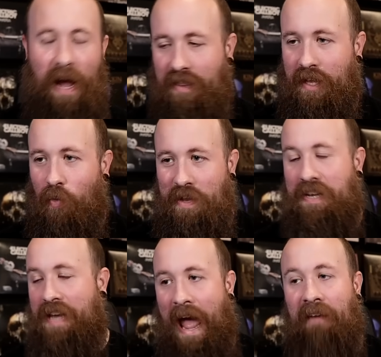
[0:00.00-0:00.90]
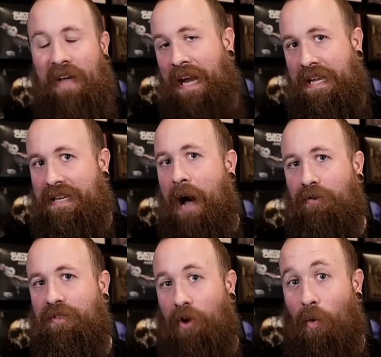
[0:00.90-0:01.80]
I think we didn't have any
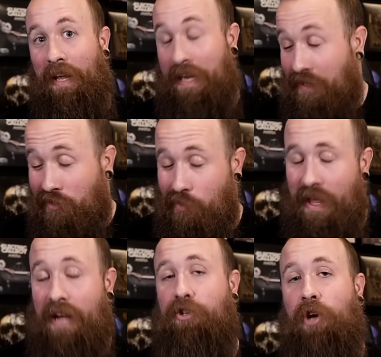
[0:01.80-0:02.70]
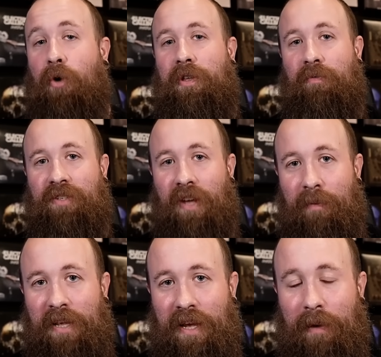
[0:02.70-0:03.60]
doubts going into that show that it was going to
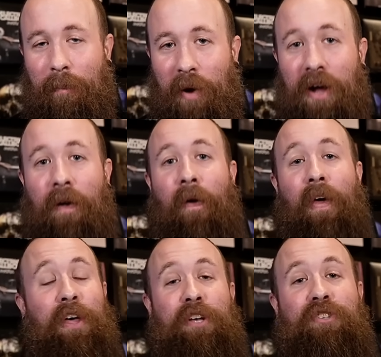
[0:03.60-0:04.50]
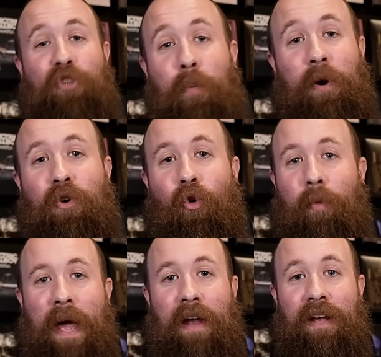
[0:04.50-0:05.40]
be him, but super cool,
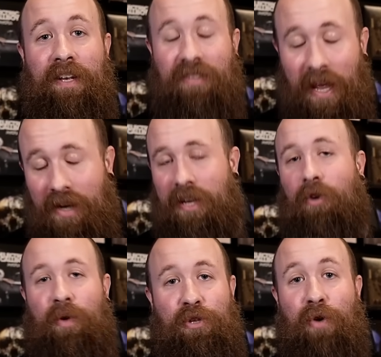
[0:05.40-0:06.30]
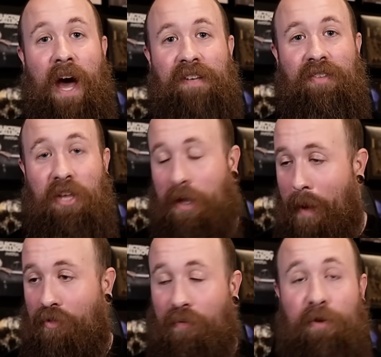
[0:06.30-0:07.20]
man. Excited to hear what you guys think
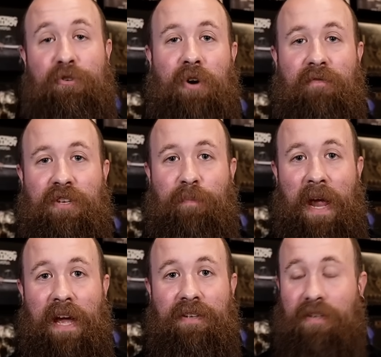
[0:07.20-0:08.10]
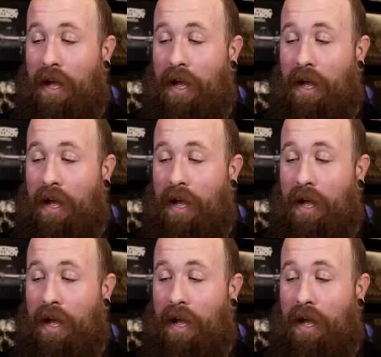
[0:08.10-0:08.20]
about the future of this band.